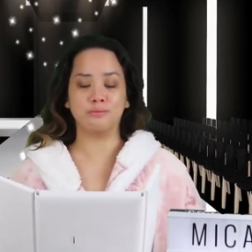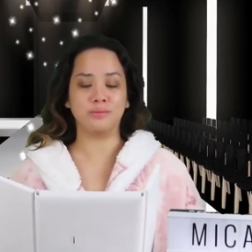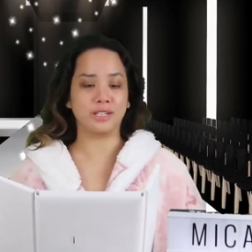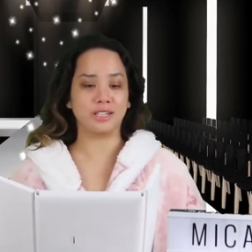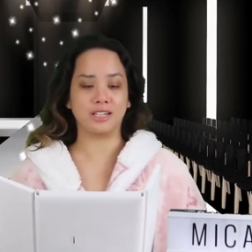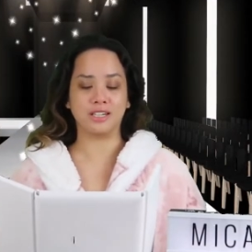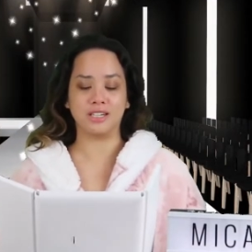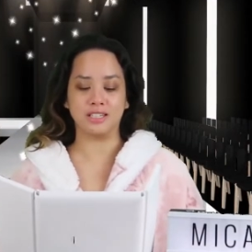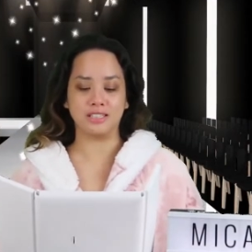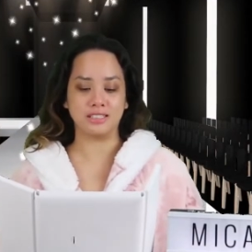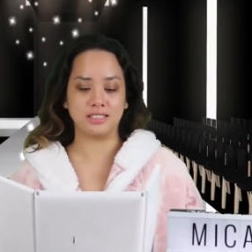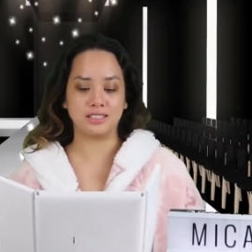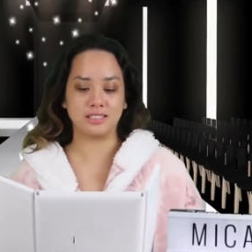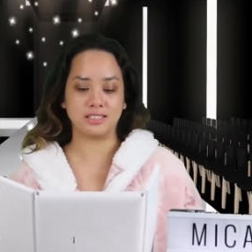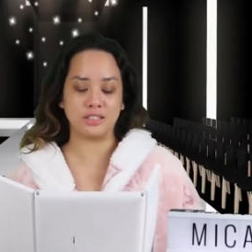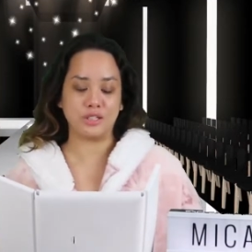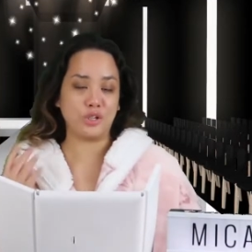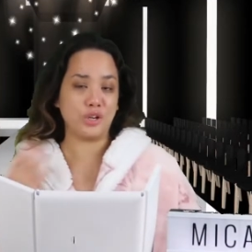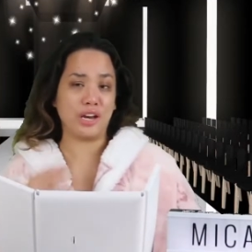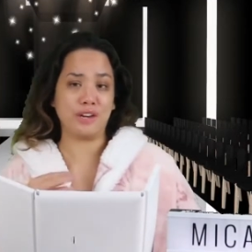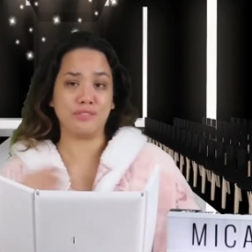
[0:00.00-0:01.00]
because
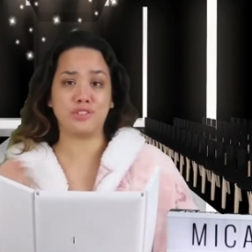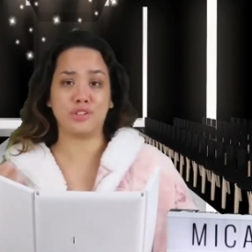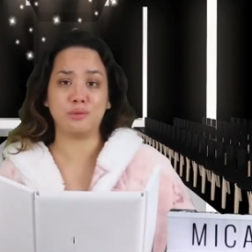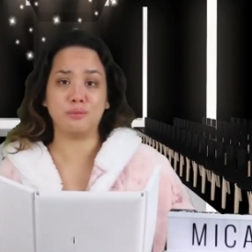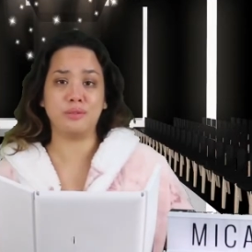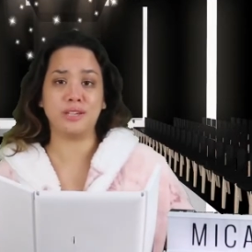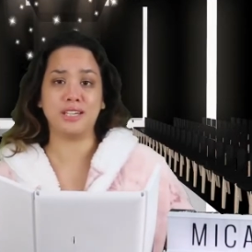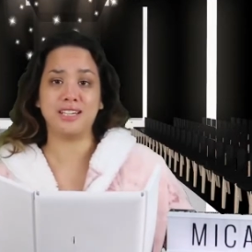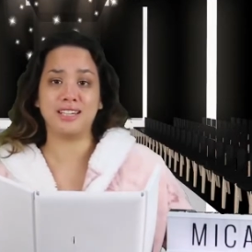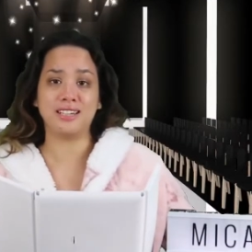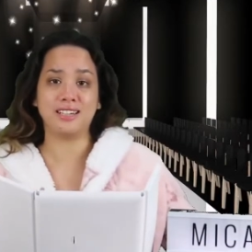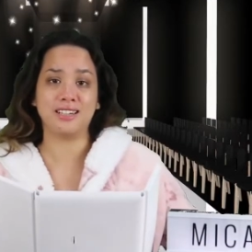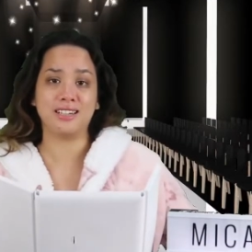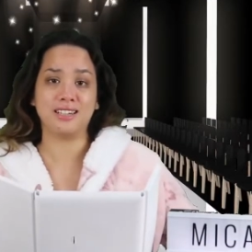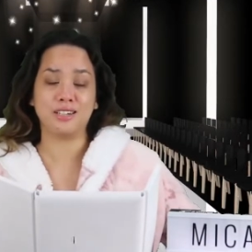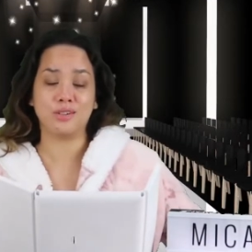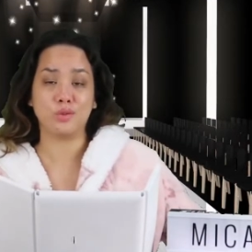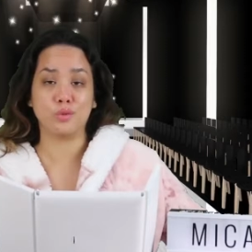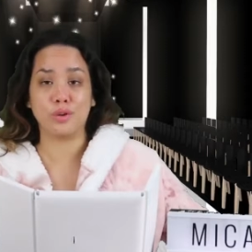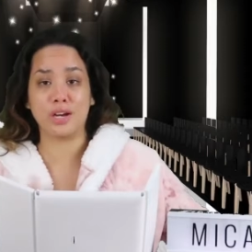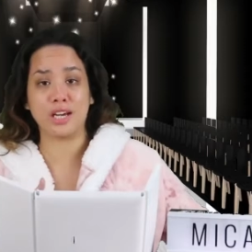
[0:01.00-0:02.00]
you have to be
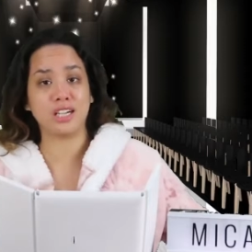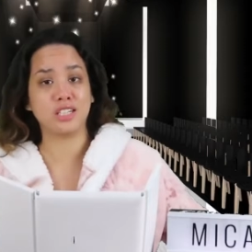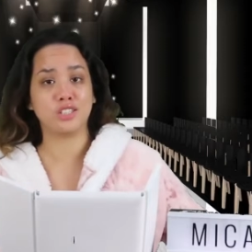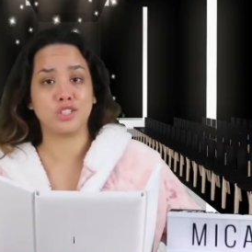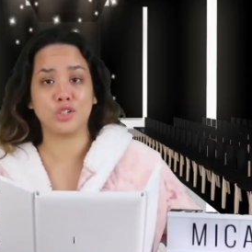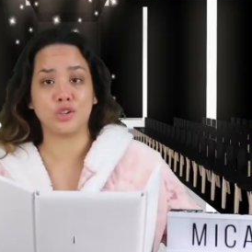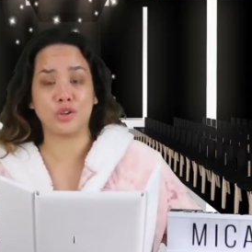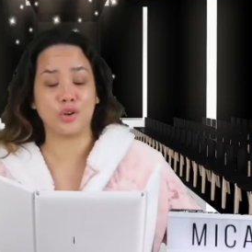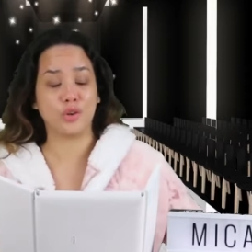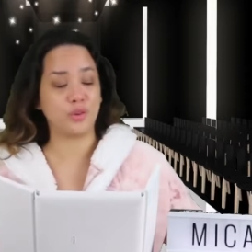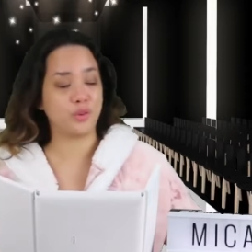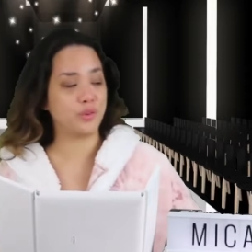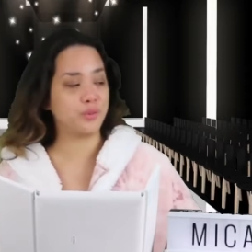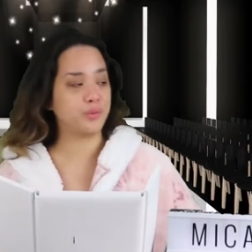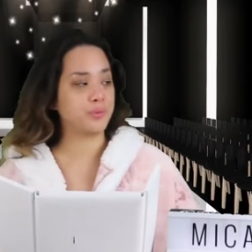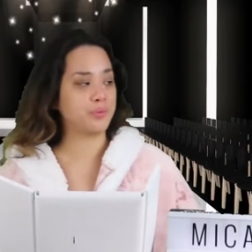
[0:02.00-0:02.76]
ready to go.